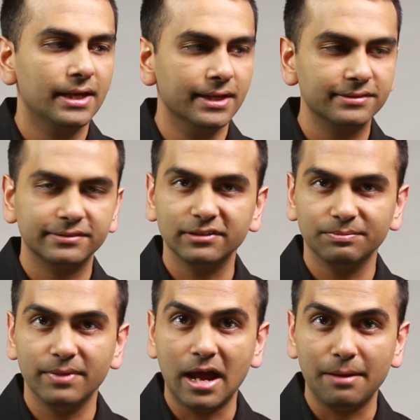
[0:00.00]
Is
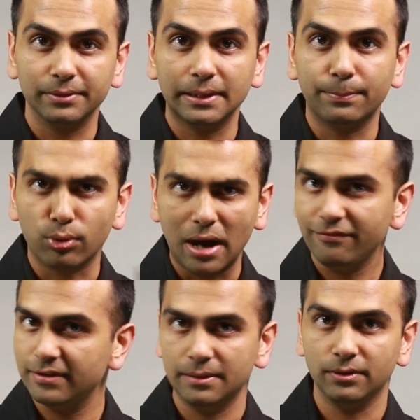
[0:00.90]
this monopoly
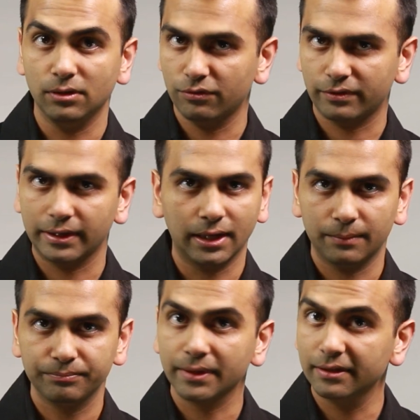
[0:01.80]
profitable over
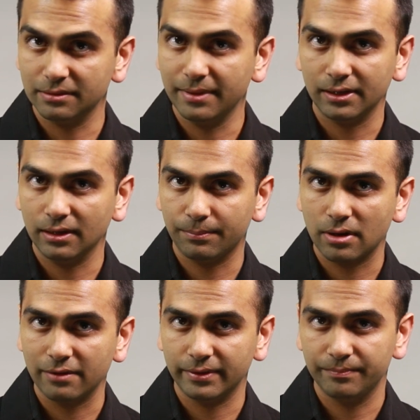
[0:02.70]
here? Is it making a
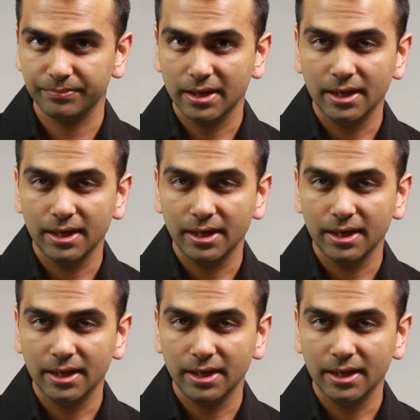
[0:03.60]
profit?